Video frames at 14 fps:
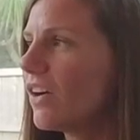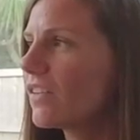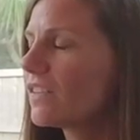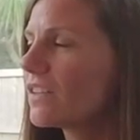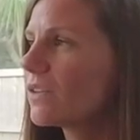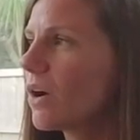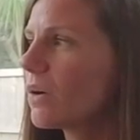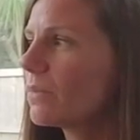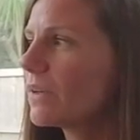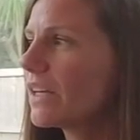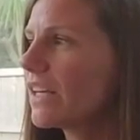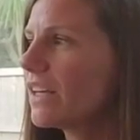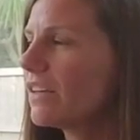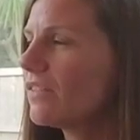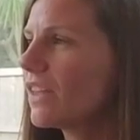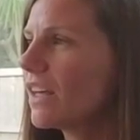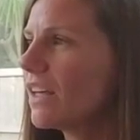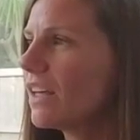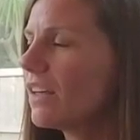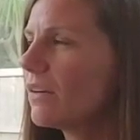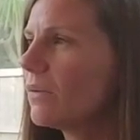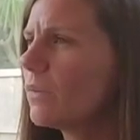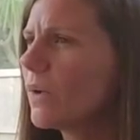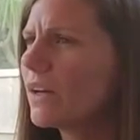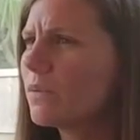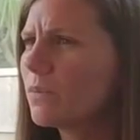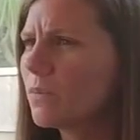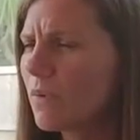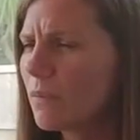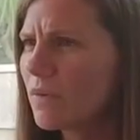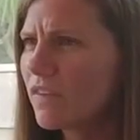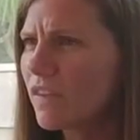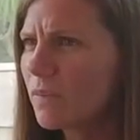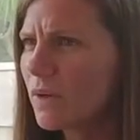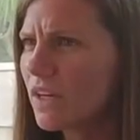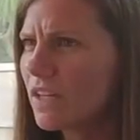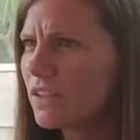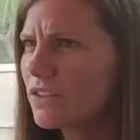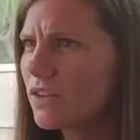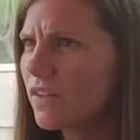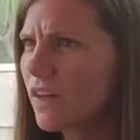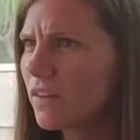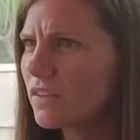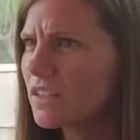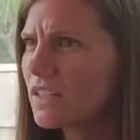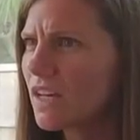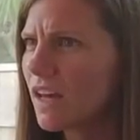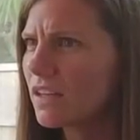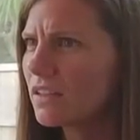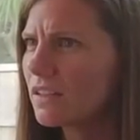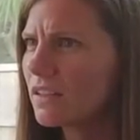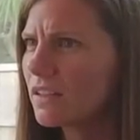I still can't believe that. When was this put in? 2010?